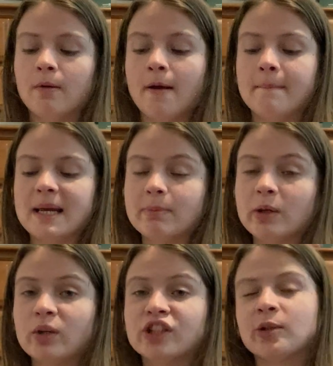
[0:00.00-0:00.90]
maybe
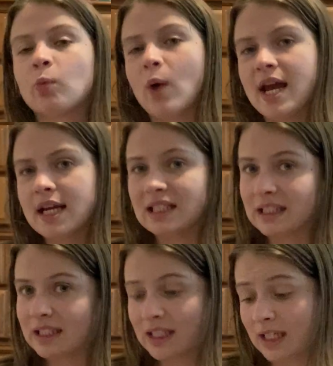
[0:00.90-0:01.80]
we should wait and
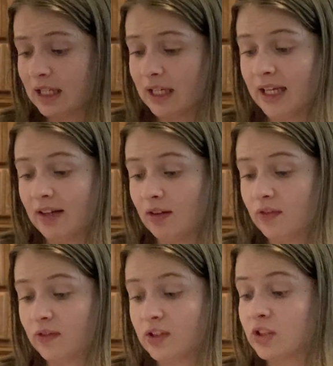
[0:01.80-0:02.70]
see
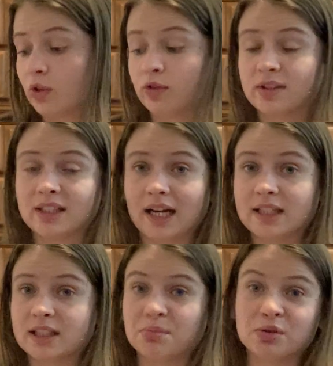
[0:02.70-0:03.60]
if social
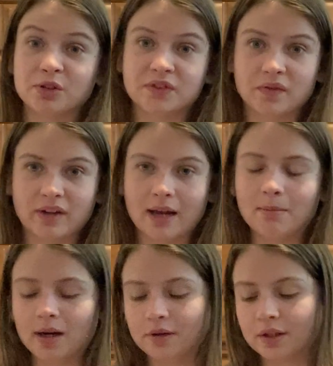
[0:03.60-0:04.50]
science approves of gay
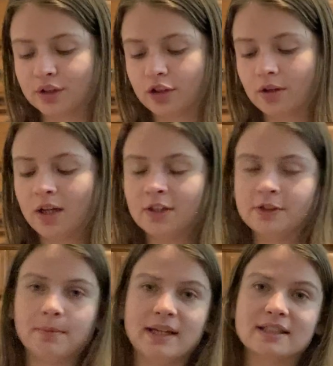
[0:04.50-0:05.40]
marriage.
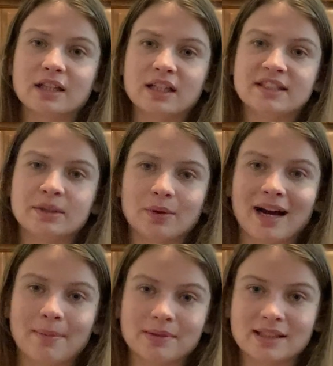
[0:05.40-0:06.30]
So basically see what
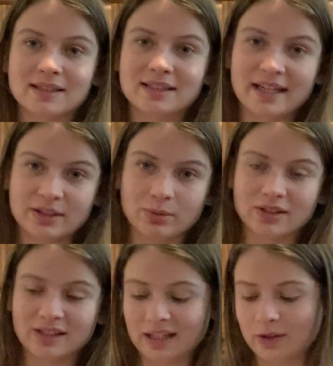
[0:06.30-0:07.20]
happens in states where
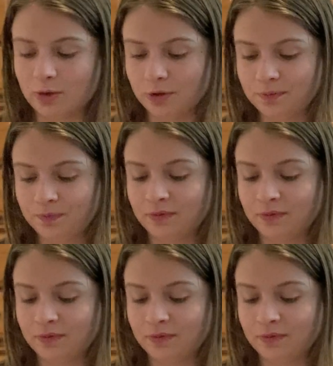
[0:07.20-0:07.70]
it's legal.